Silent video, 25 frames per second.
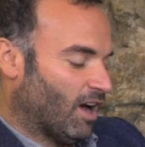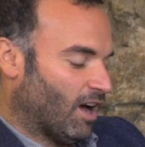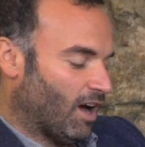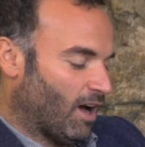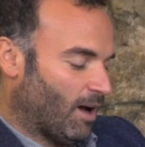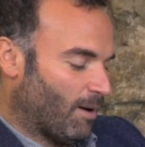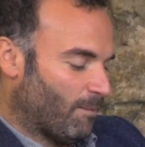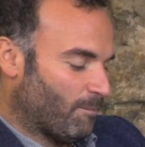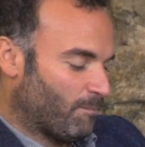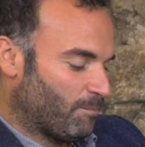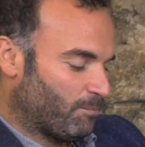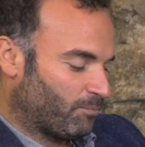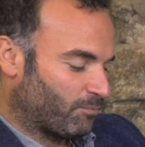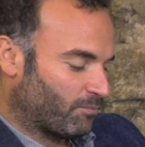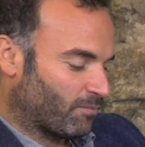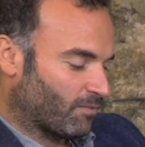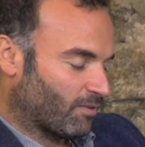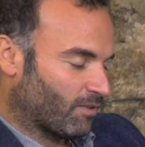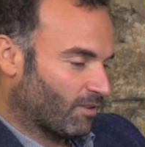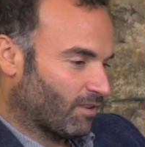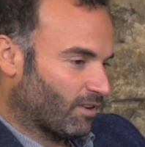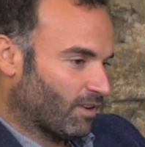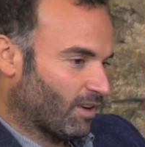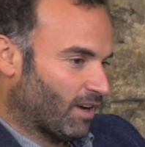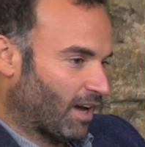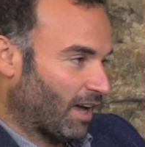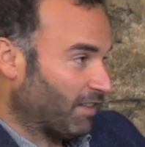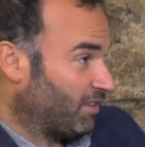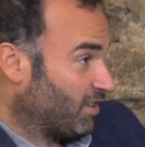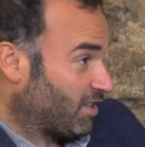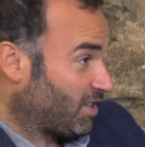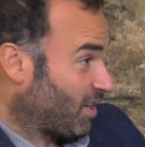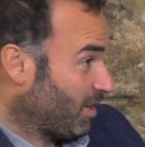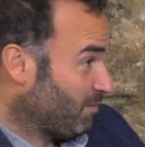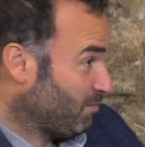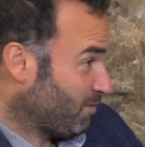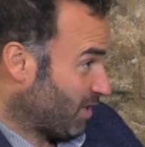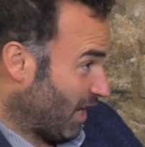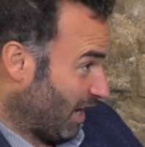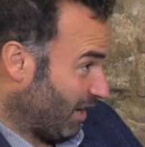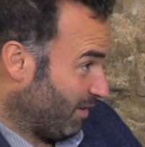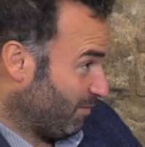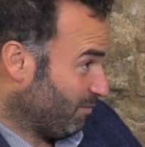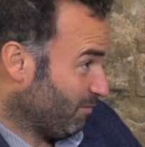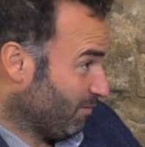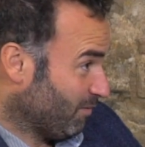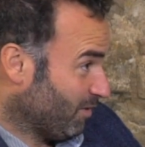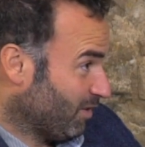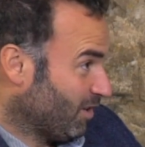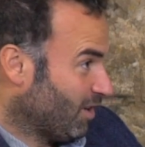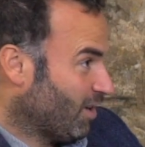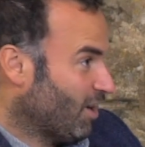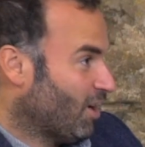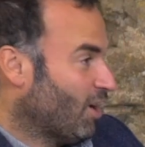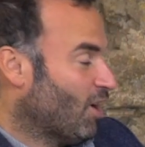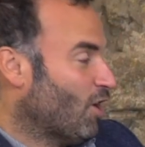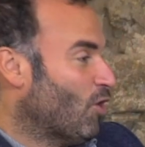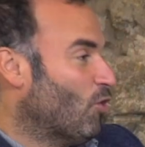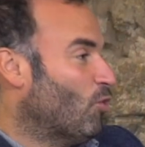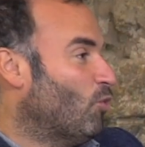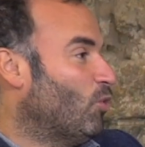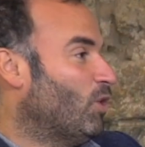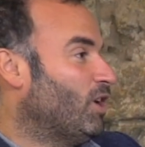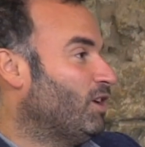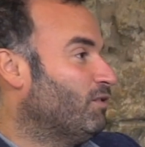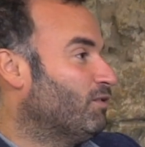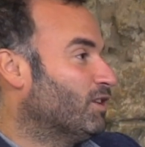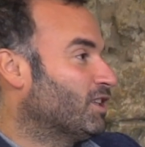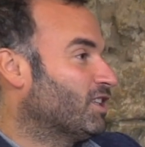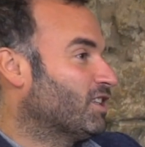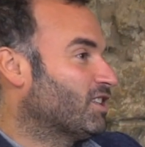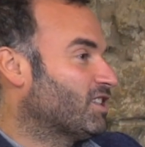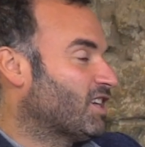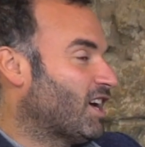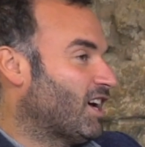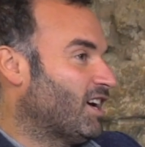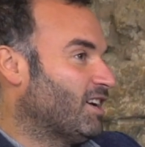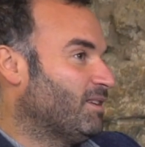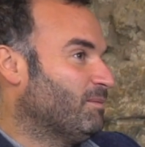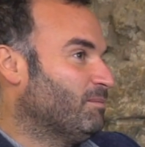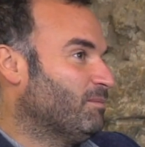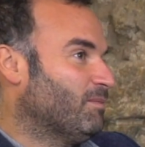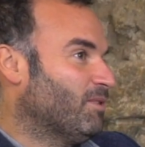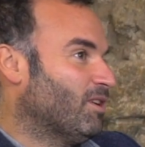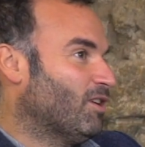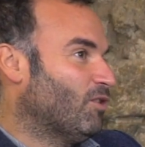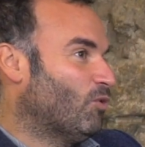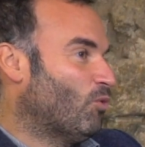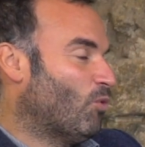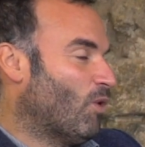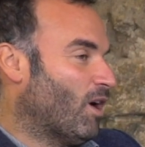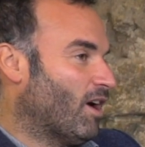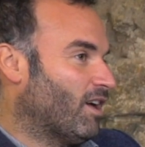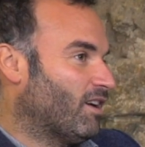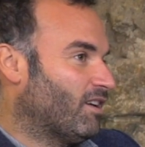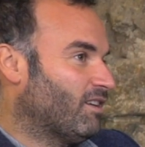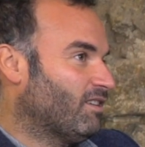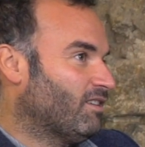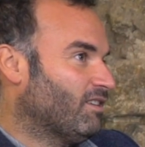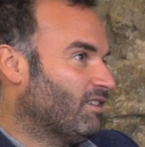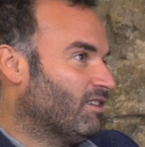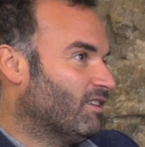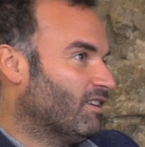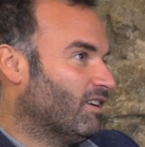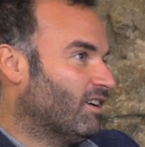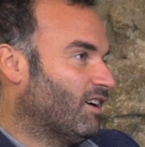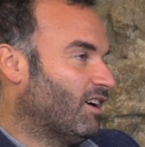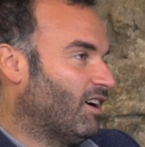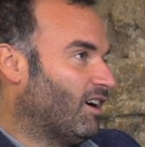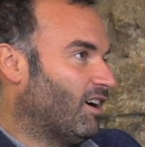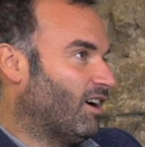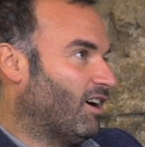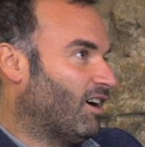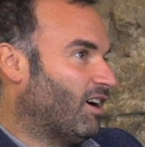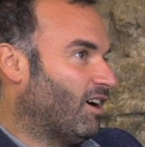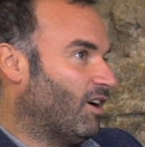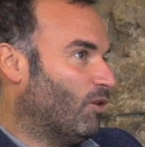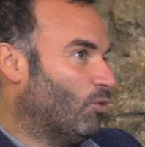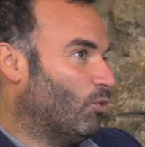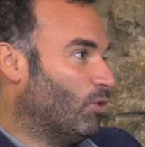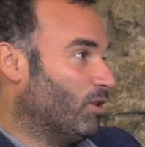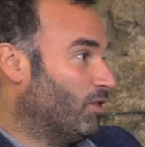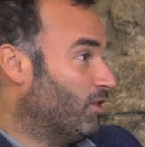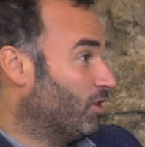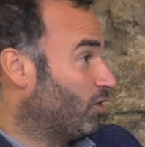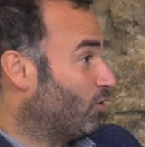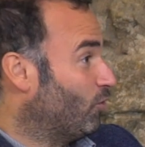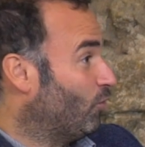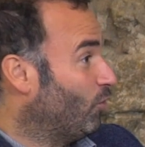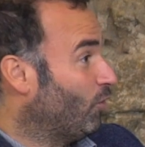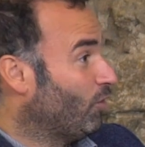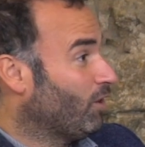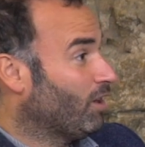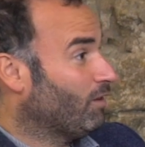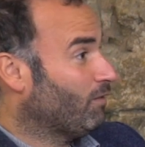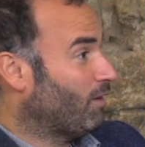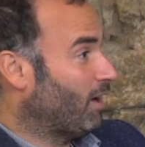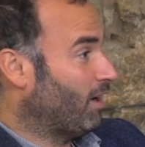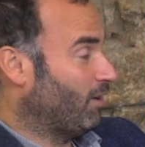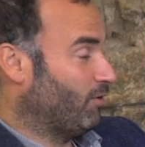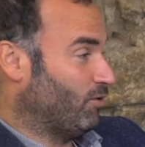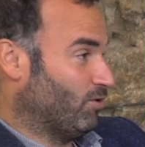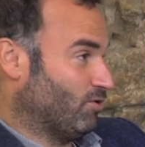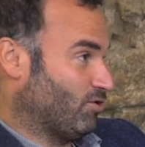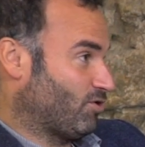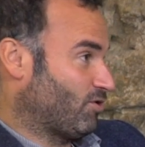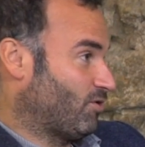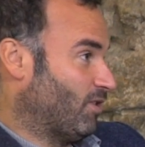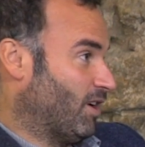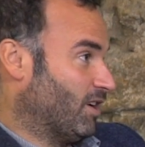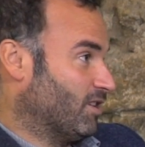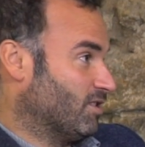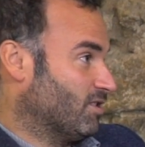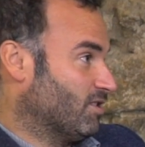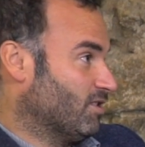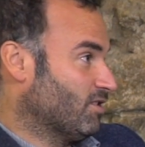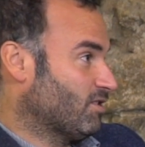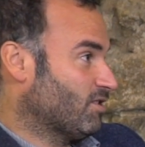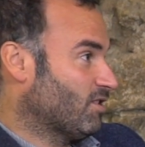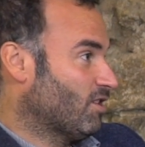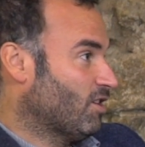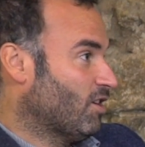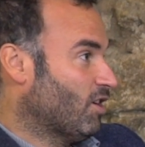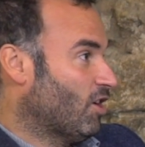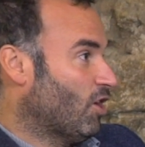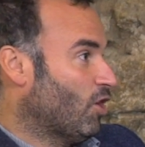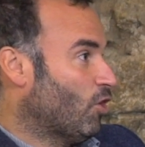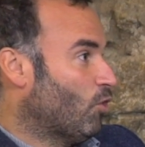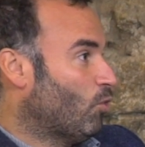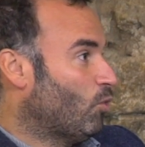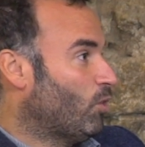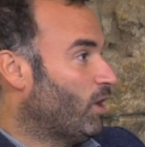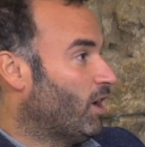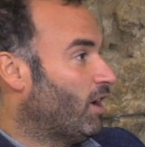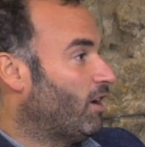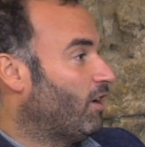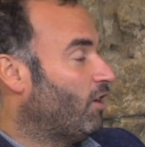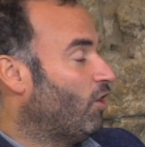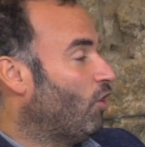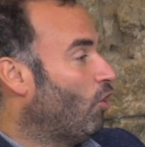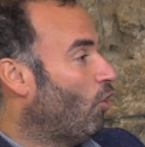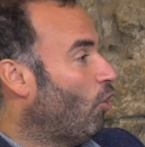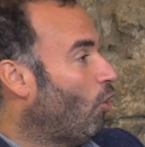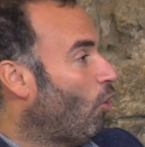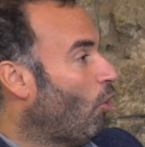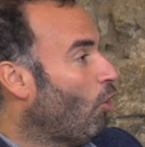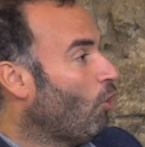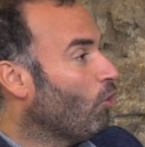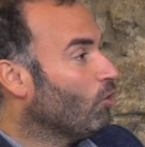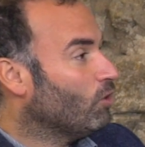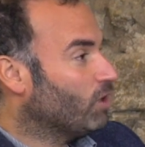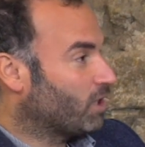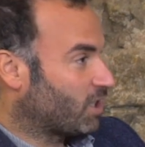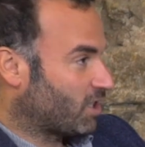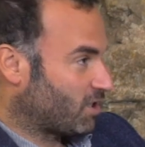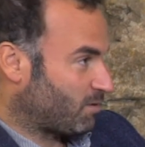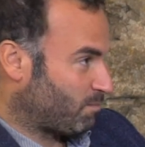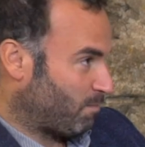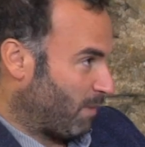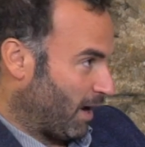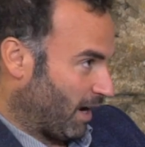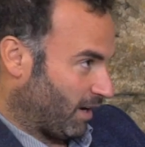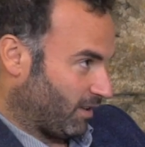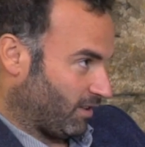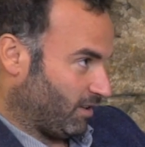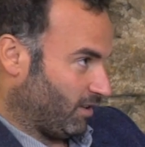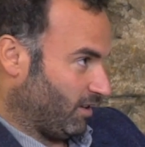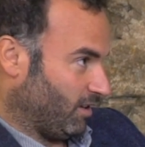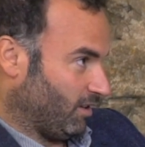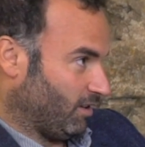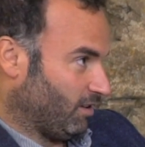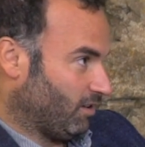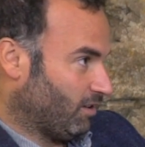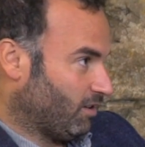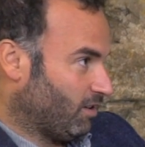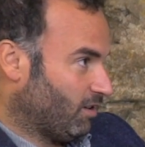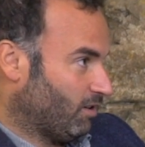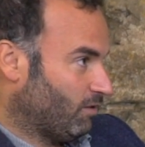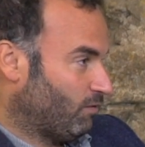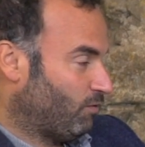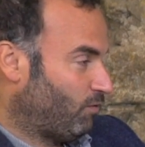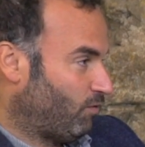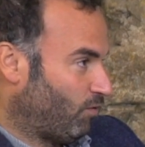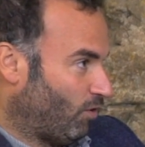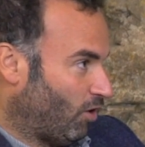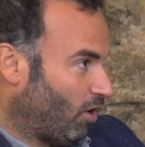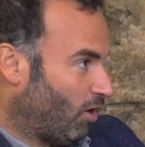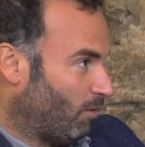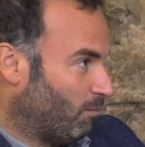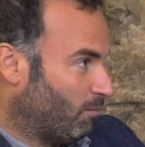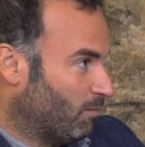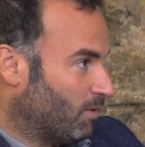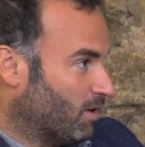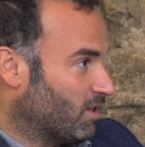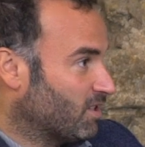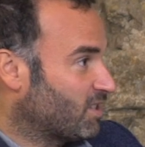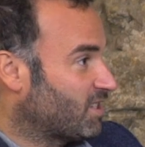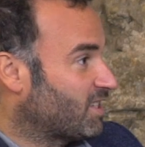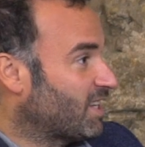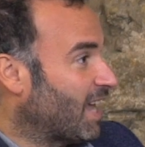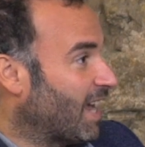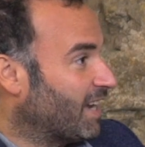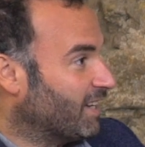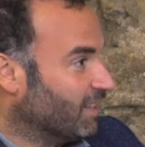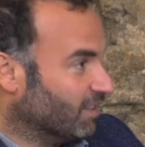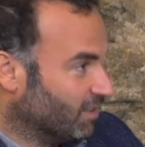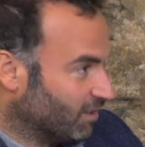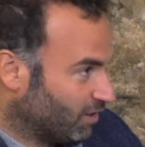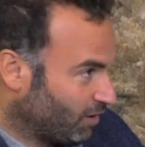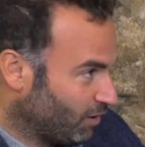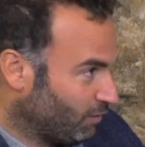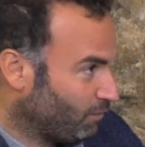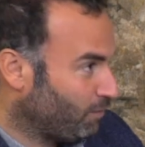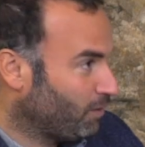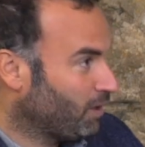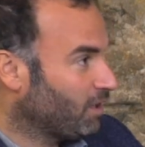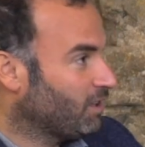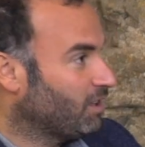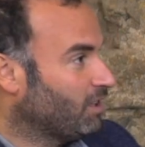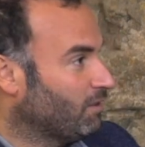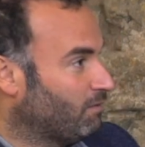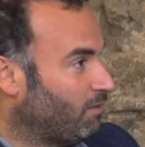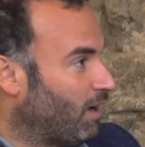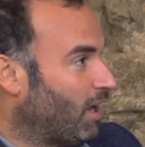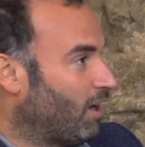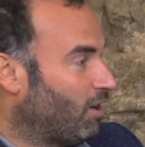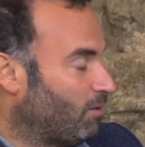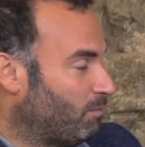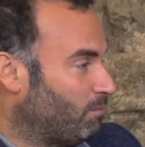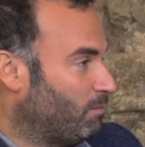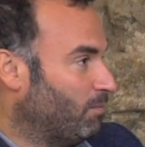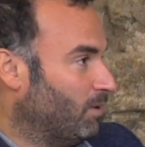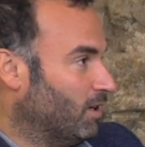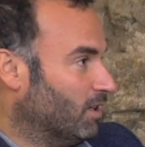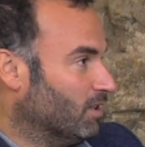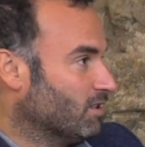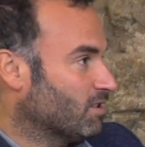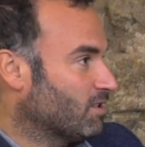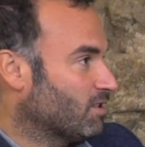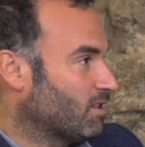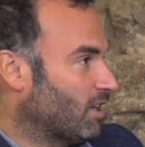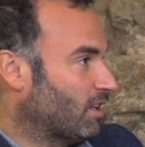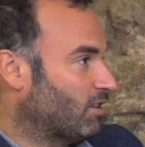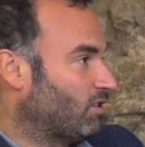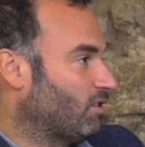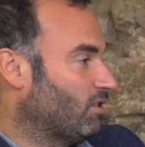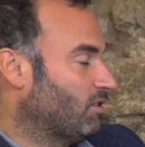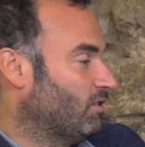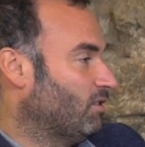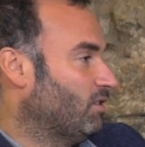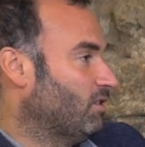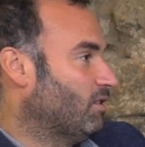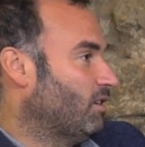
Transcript: At the same time, we live at a time when, with the coronavirus crisis, we are all expecting from scientific developments that,